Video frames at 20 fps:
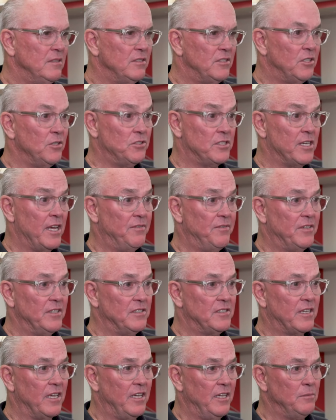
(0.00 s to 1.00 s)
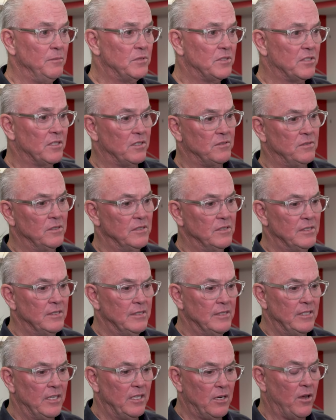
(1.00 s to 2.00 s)
two safety scheme. So,
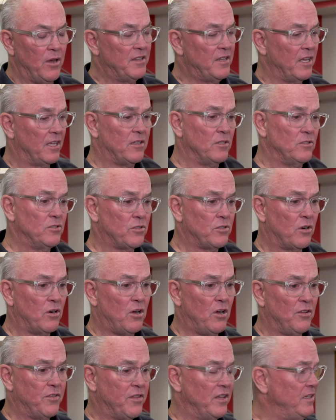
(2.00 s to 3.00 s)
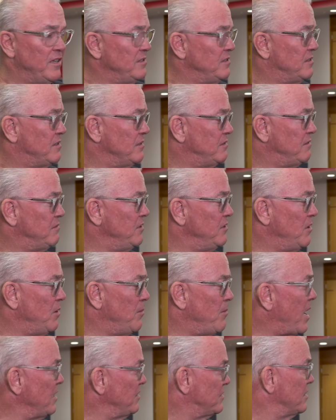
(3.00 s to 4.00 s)
you know, I think those are all things that, you know,
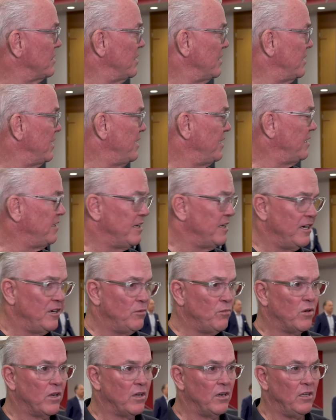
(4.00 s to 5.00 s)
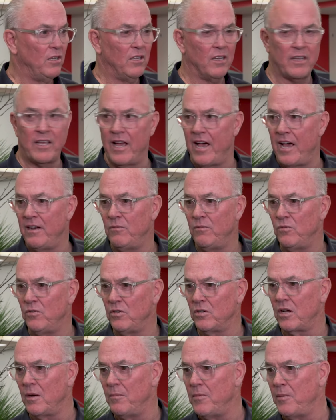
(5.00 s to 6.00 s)
Mike's going to get in there and we're going to look at and
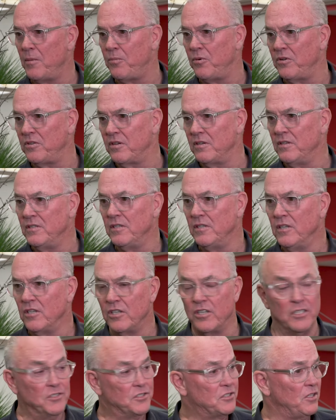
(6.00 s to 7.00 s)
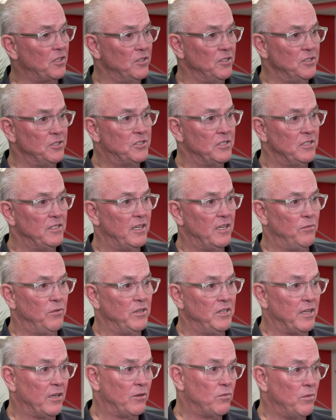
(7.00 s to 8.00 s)
we'll come up with a good solution that
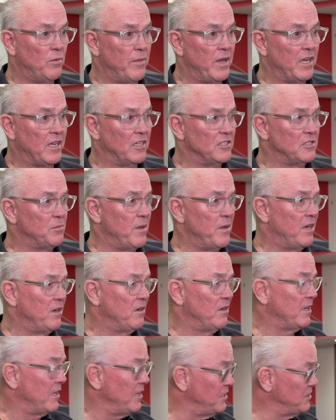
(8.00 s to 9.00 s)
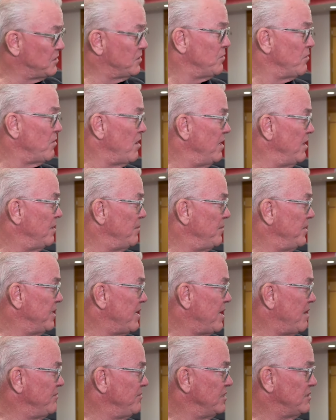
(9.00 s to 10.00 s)
we think will make us better against the run. I mean,
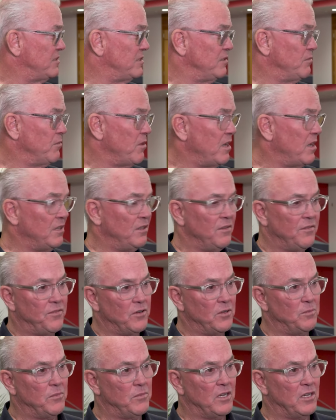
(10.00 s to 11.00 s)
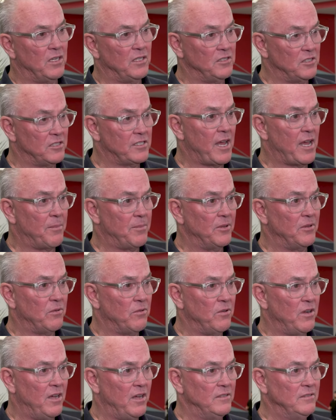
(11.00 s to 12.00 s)
obviously, running the football and stopping the
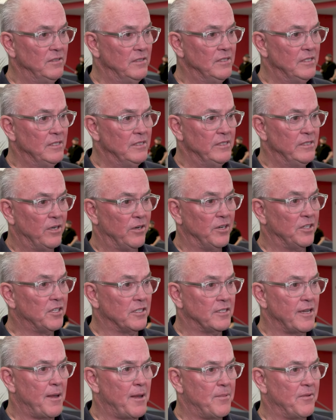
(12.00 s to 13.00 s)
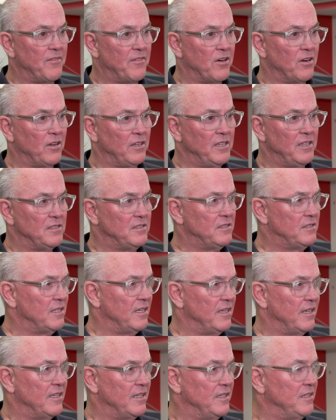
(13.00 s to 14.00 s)
run are at the top of our list
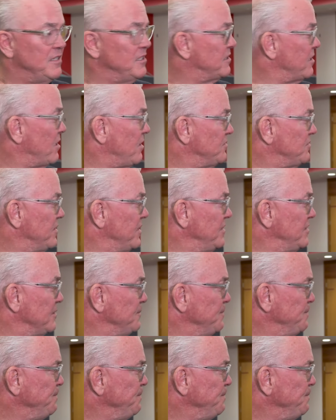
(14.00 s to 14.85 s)
uh, this offseason.